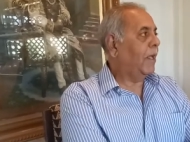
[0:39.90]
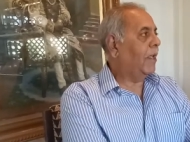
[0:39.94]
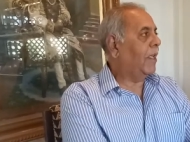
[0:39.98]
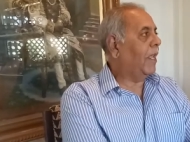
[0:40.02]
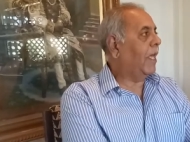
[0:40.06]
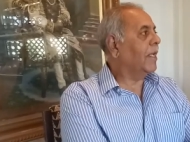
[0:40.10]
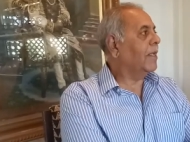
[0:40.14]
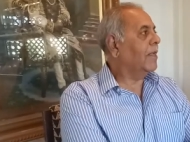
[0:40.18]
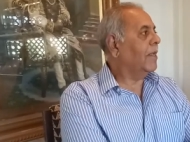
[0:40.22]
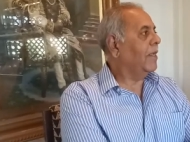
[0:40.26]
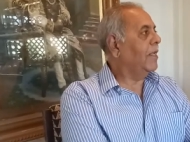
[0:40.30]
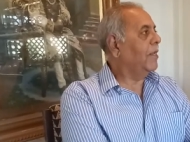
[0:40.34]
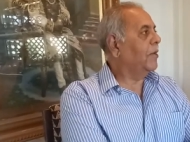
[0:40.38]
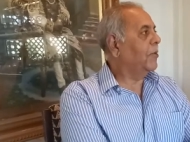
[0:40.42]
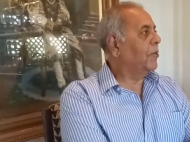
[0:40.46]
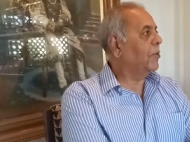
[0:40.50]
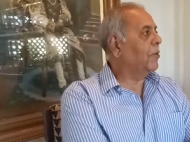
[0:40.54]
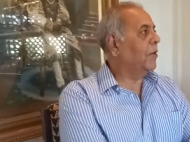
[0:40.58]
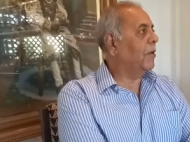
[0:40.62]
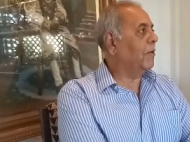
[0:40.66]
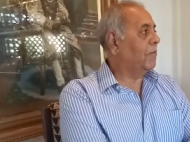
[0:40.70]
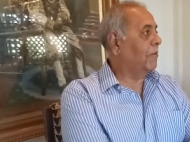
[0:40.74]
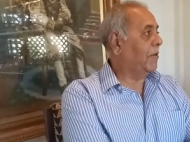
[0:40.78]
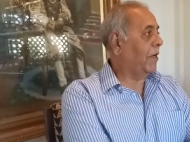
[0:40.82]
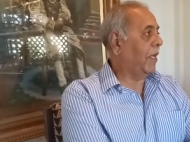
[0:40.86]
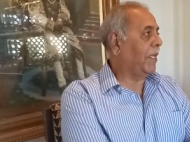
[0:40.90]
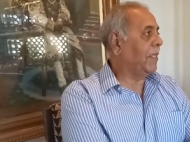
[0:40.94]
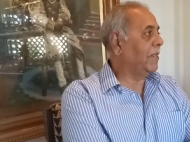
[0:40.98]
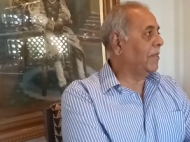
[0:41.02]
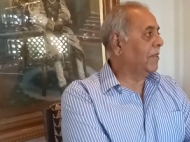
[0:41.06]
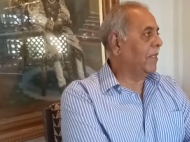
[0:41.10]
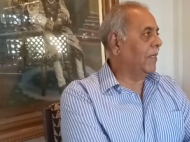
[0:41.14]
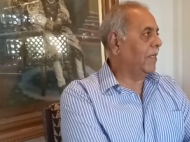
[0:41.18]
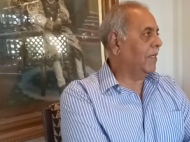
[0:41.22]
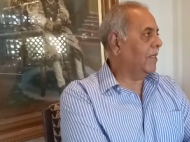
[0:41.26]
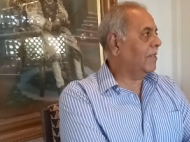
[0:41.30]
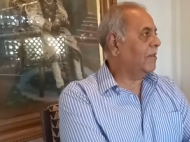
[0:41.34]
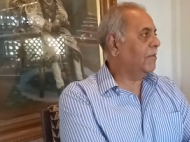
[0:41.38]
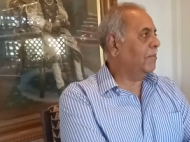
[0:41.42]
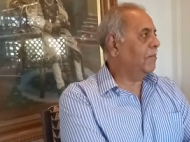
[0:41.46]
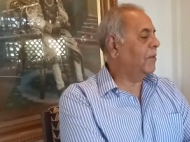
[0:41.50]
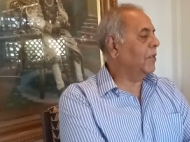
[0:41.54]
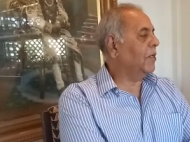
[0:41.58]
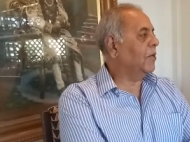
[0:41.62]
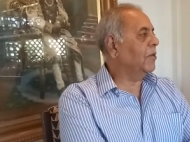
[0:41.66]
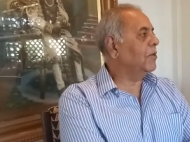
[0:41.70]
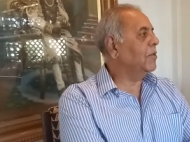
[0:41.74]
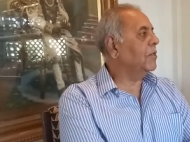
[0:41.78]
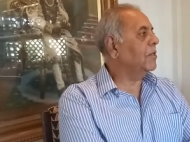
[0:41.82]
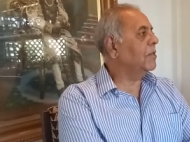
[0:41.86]
likelihood of rain there
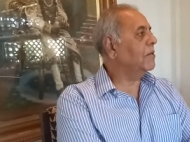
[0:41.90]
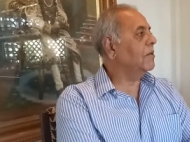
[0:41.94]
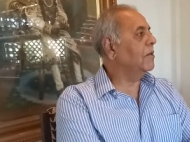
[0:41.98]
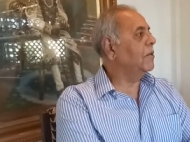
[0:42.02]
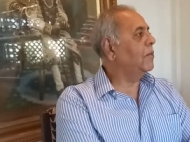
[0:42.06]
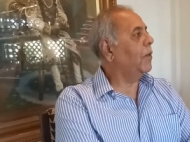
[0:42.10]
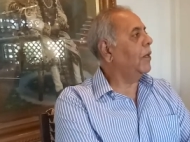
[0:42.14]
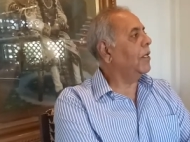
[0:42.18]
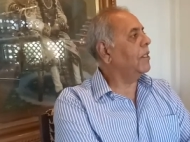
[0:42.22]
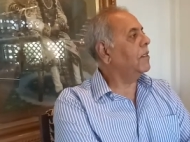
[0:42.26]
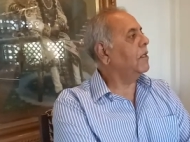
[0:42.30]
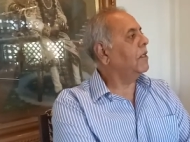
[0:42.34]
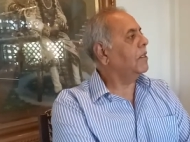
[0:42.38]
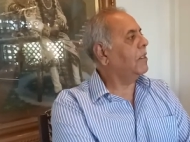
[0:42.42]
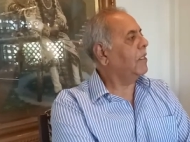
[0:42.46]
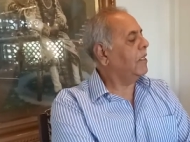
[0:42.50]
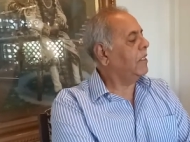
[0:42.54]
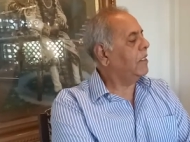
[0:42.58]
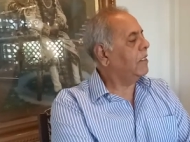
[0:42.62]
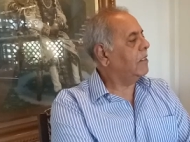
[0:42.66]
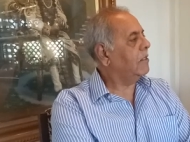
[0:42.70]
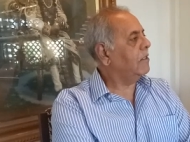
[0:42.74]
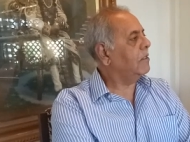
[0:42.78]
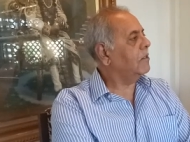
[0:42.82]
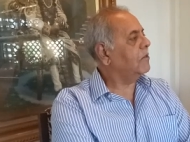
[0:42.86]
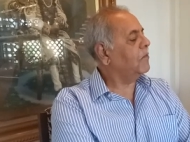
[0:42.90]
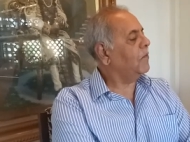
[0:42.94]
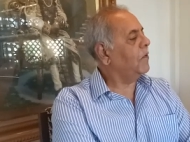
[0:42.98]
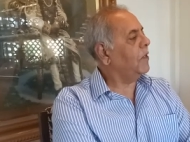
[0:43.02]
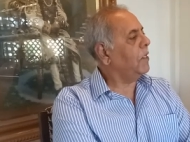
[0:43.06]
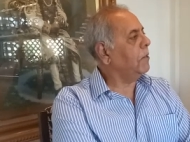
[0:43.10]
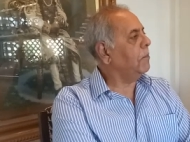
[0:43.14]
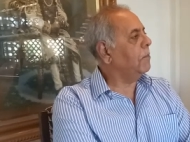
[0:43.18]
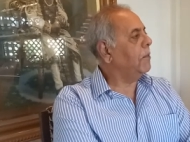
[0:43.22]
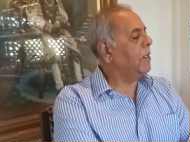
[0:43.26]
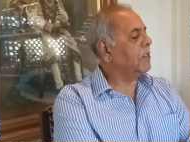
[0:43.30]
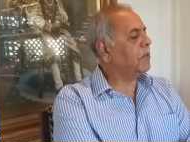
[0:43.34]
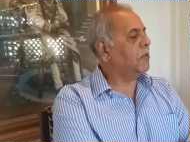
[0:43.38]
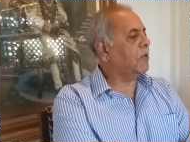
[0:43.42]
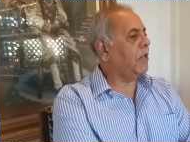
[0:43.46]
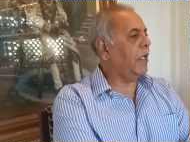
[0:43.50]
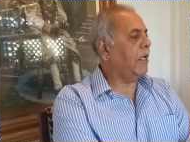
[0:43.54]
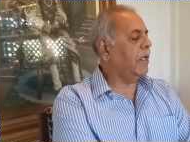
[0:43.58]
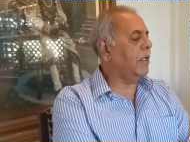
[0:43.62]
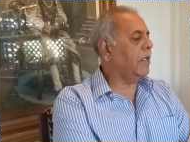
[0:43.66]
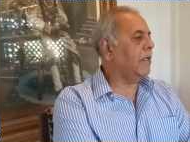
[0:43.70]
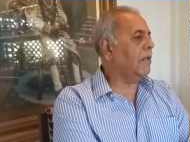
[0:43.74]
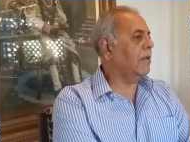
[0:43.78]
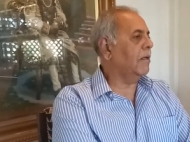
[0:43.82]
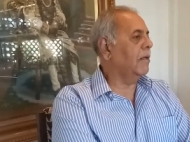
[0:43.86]
because the weather there is very much
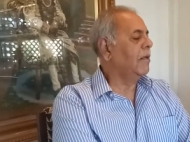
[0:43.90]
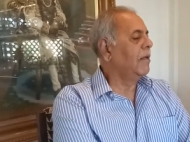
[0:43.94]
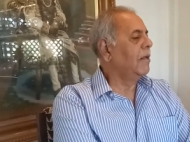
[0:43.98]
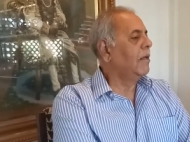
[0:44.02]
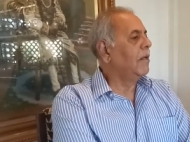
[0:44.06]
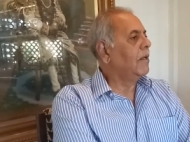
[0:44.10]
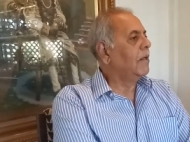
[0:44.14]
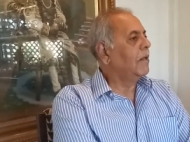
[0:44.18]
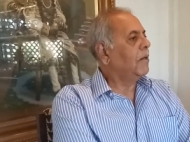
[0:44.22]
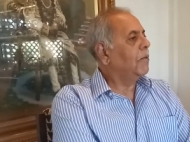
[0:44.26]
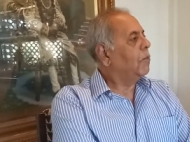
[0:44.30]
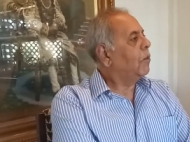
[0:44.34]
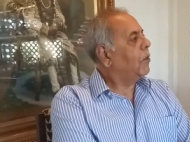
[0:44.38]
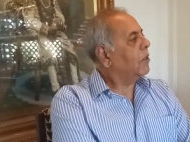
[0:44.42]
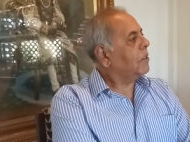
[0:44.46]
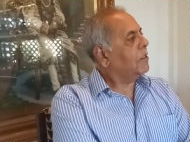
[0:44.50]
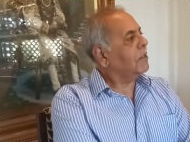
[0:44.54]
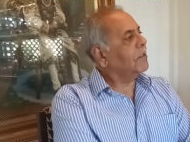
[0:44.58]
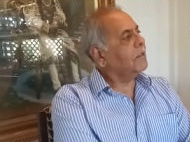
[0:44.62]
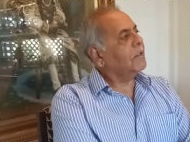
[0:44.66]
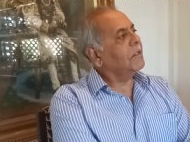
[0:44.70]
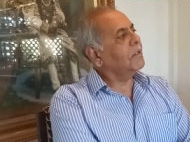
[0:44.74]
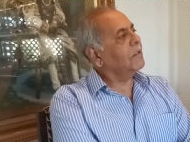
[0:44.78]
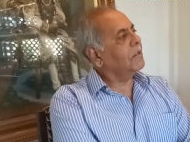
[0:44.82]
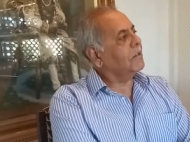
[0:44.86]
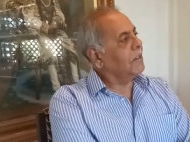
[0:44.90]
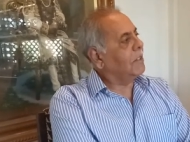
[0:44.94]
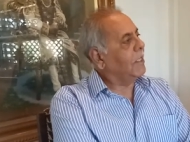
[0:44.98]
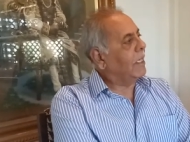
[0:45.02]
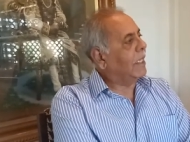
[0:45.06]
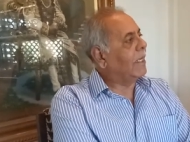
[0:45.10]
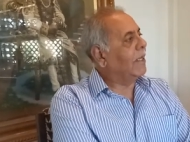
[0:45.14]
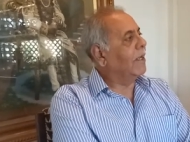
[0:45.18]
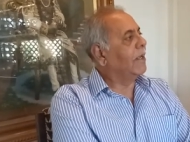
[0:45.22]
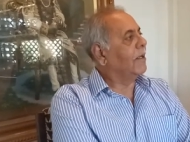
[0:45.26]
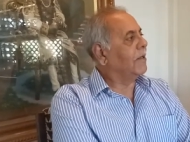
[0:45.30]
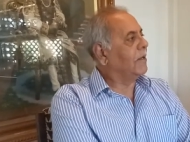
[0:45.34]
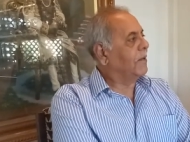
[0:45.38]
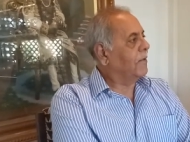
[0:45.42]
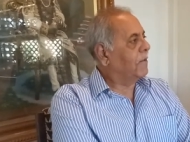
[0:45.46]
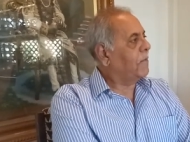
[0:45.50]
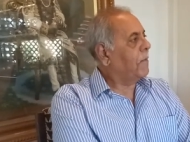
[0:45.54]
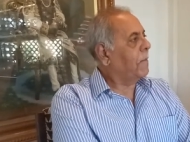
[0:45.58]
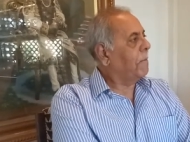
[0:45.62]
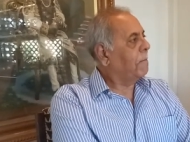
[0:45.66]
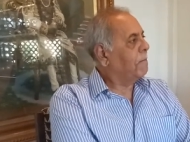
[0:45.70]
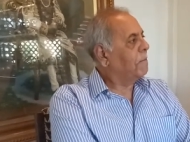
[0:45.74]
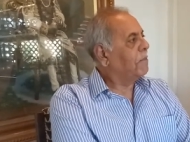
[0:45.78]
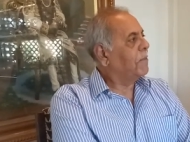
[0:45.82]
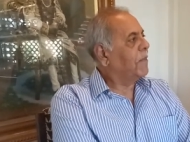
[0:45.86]
like what it is in England.
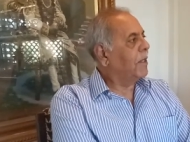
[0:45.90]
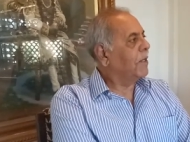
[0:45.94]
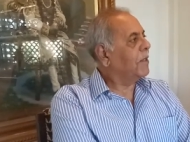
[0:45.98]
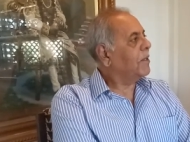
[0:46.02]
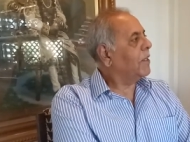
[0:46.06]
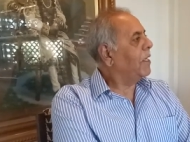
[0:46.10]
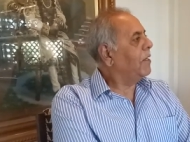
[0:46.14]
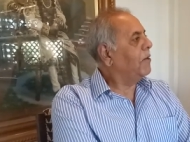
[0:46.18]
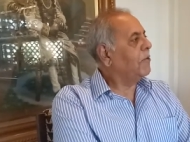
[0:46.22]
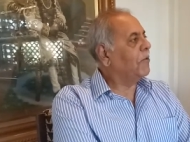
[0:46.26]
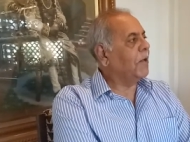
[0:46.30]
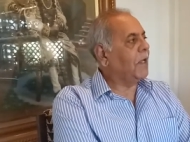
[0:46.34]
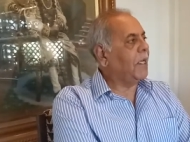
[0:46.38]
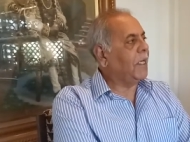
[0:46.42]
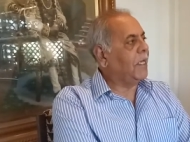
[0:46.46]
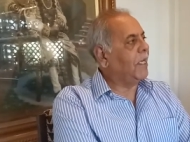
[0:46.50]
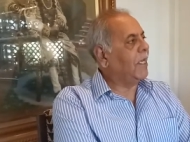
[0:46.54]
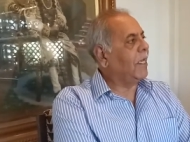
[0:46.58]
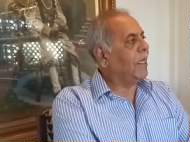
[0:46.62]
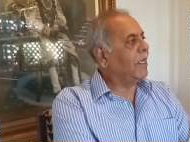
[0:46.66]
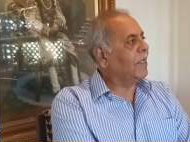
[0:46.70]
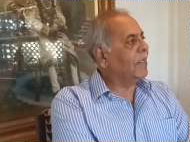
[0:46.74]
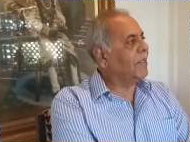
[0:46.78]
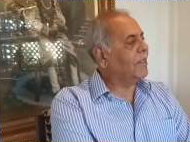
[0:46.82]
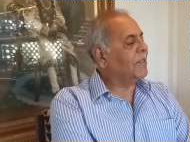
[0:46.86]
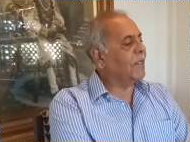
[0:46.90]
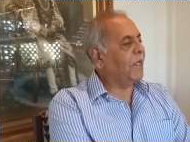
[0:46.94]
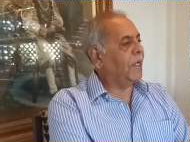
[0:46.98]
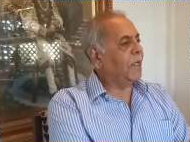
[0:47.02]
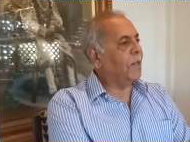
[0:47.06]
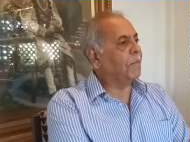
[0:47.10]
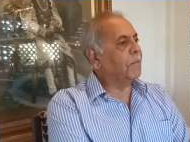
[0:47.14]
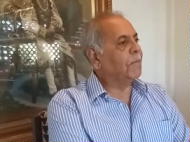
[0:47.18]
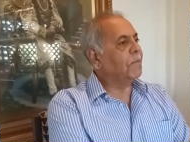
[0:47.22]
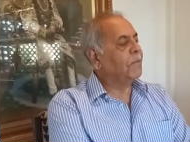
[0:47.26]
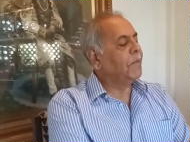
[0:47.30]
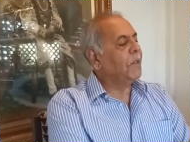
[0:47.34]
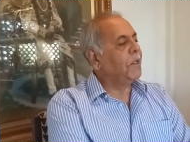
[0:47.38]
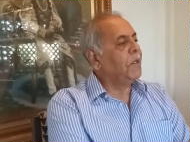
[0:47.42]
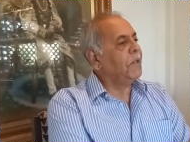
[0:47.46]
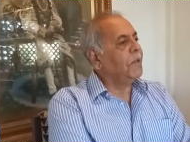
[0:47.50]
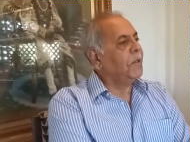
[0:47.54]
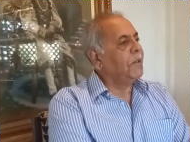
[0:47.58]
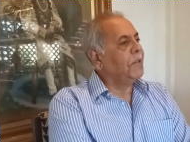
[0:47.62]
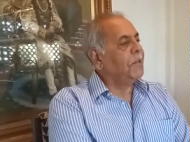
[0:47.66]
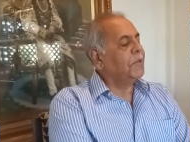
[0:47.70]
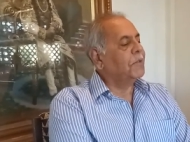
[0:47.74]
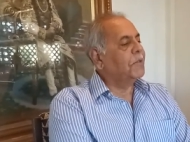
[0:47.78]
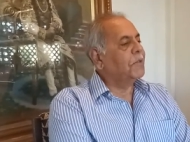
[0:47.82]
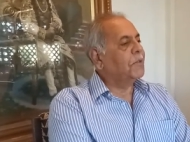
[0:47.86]
Yeah. It can rain any time. Yeah.
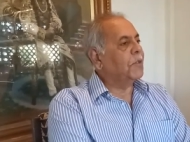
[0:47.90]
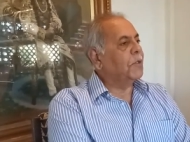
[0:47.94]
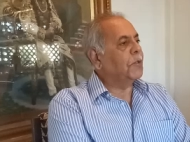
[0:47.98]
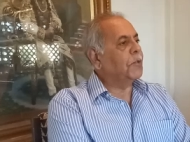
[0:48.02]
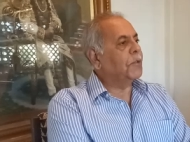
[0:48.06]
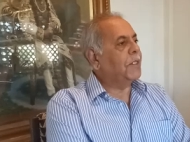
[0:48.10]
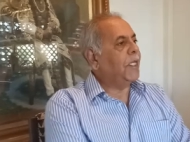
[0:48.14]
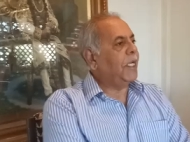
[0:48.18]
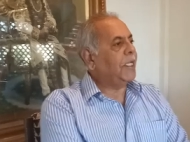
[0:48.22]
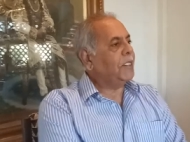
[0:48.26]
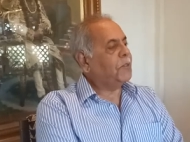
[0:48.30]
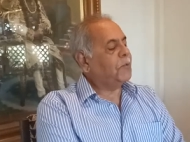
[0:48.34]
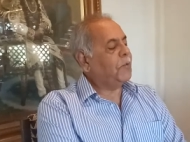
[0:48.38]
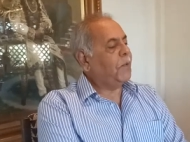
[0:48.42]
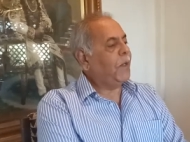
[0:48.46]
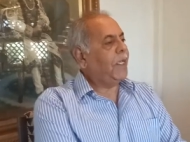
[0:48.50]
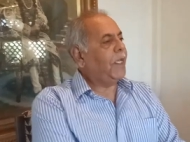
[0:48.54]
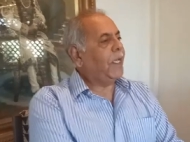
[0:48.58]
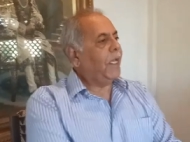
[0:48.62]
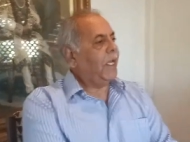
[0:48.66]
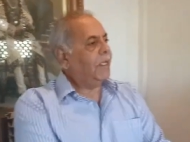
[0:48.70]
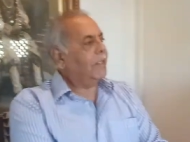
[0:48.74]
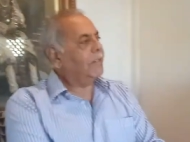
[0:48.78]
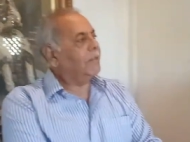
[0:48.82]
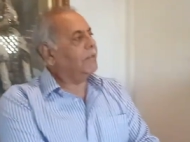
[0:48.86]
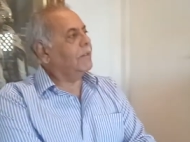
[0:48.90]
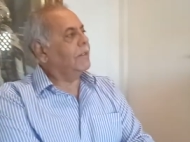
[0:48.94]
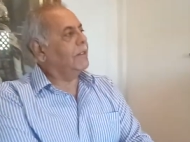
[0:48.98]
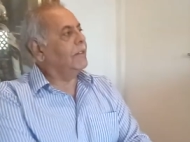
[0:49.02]
So that's why I